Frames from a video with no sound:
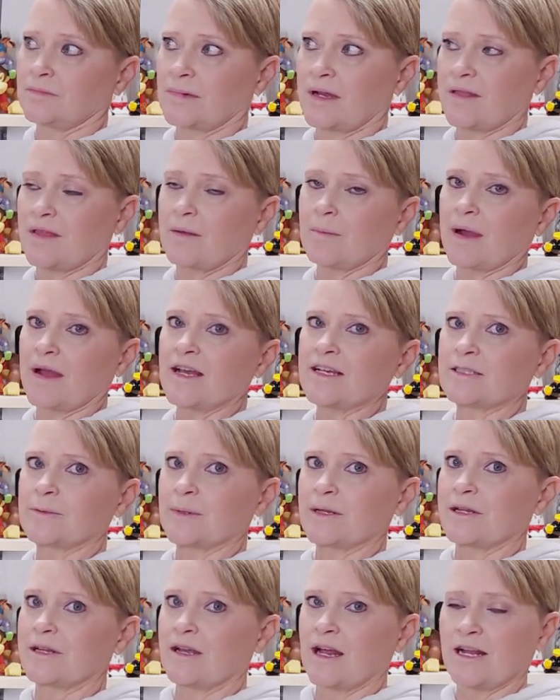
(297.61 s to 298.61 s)
I think my
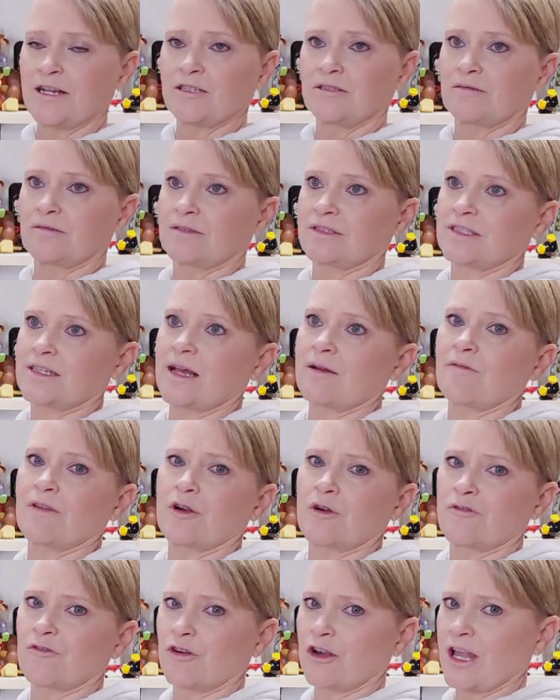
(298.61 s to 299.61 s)
husband and I sat
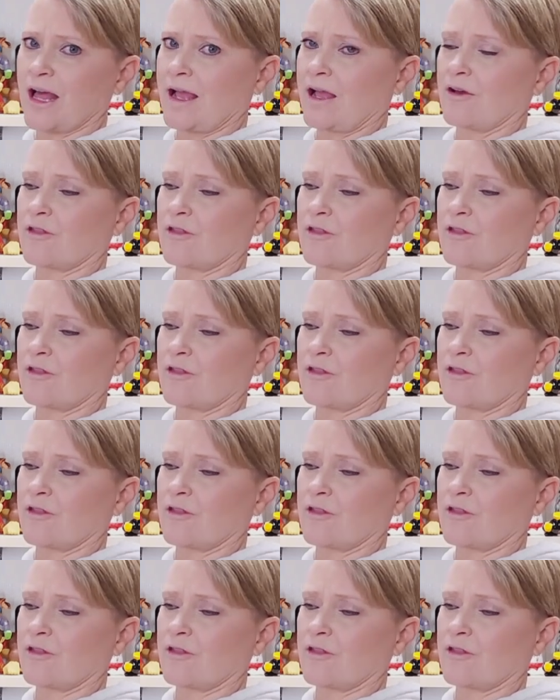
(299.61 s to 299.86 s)
there for like